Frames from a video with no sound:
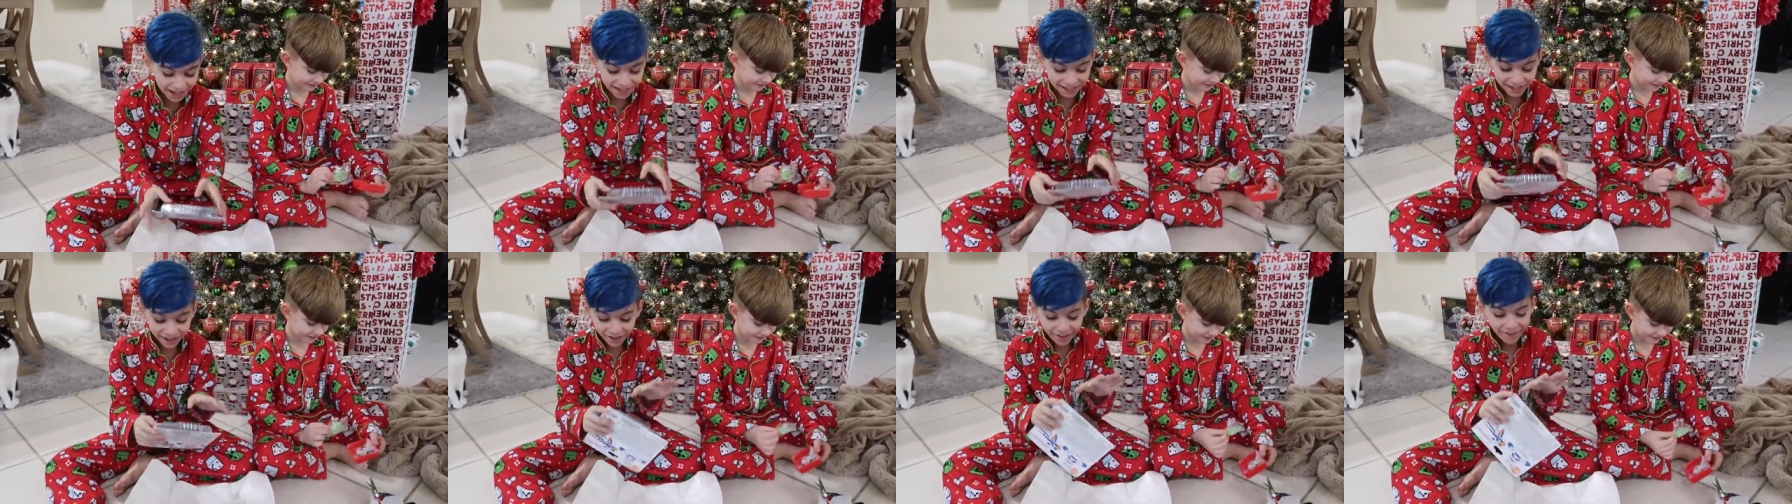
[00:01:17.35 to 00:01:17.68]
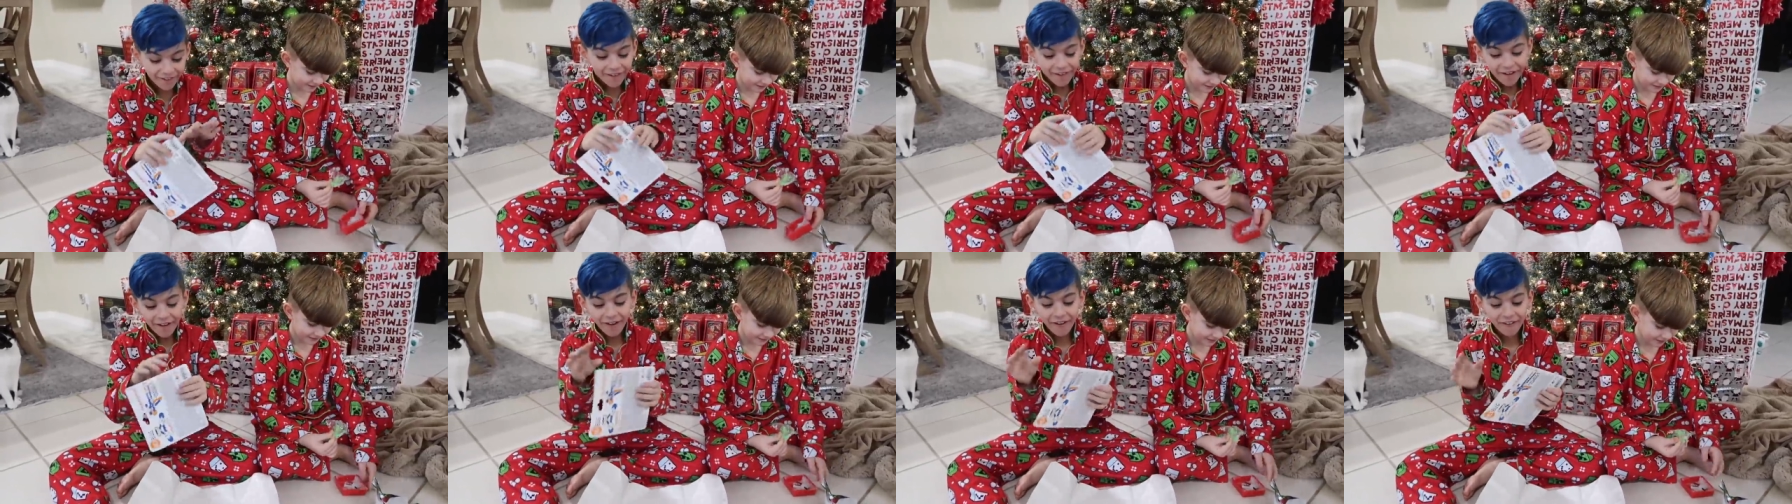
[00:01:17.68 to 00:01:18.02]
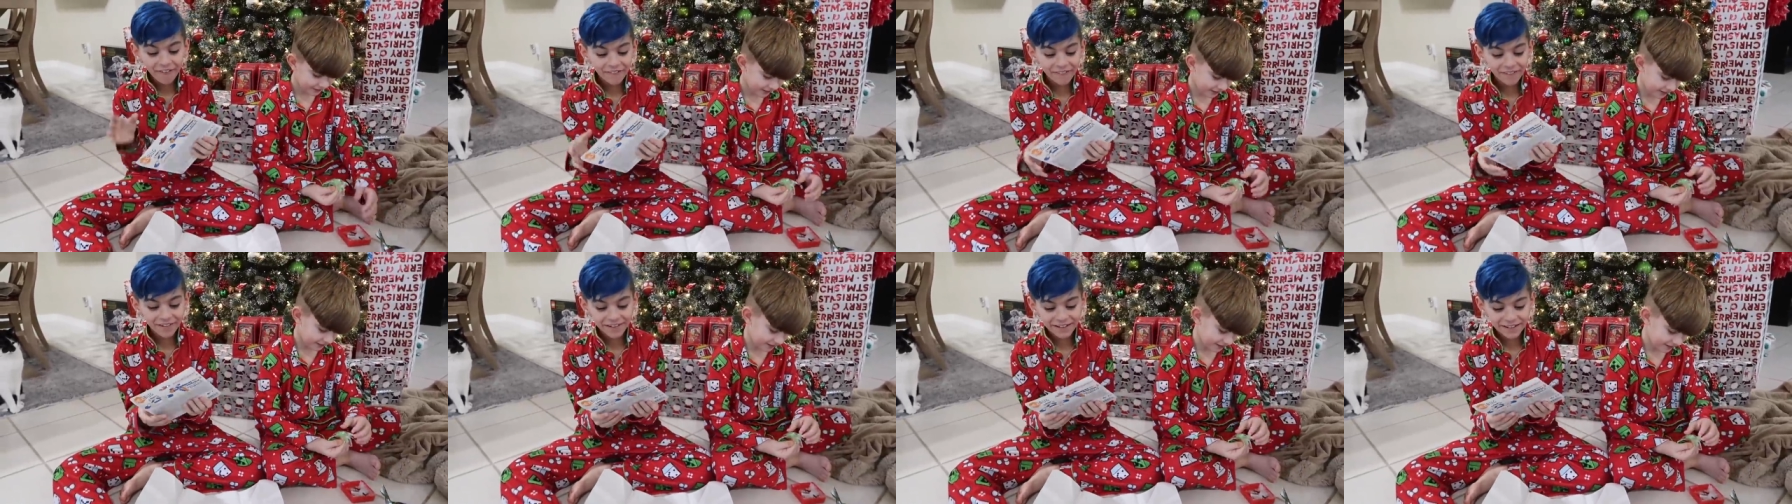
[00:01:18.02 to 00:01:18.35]
So
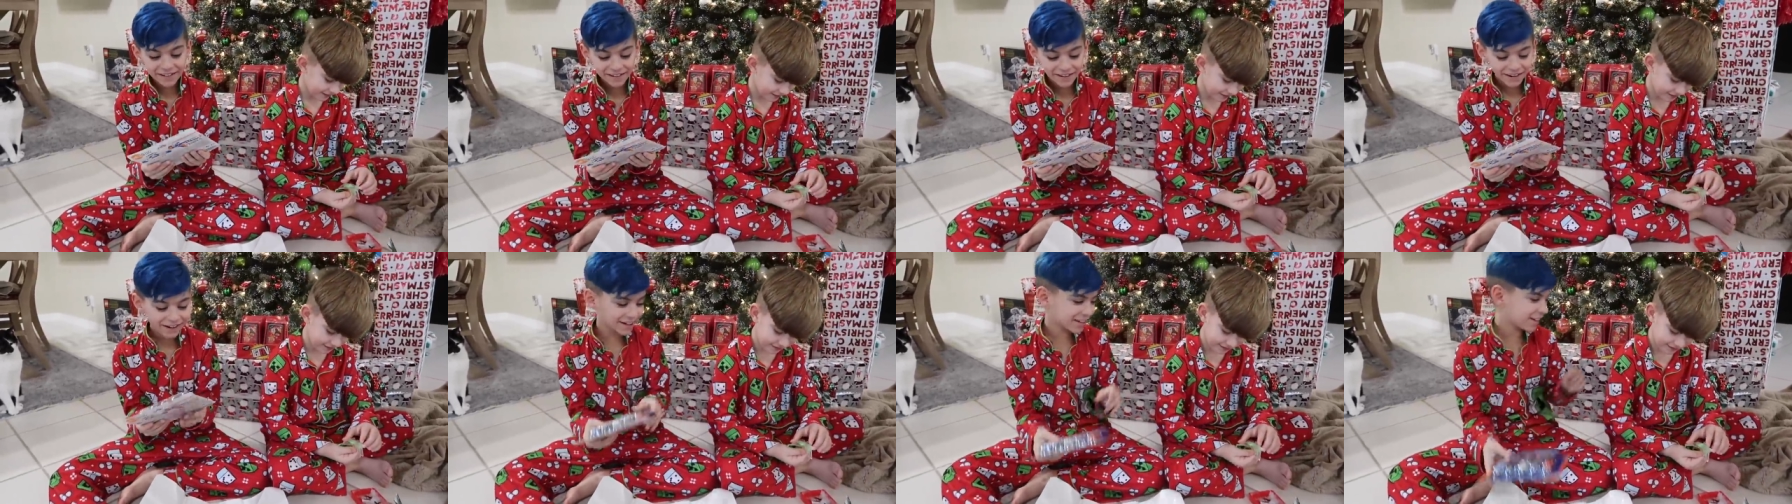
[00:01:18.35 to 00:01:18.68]
oh, it